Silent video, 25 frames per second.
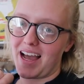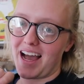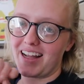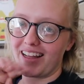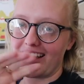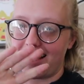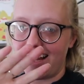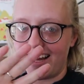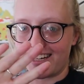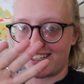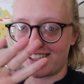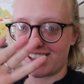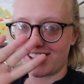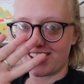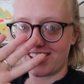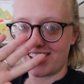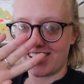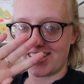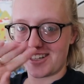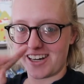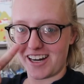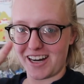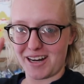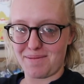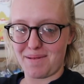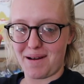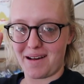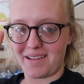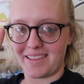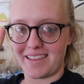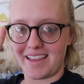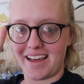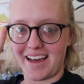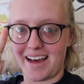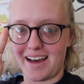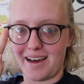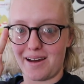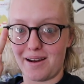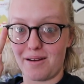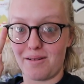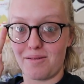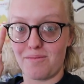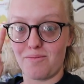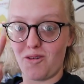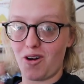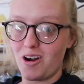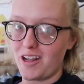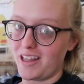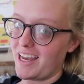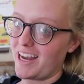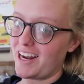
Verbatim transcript: I'll actually talk about that more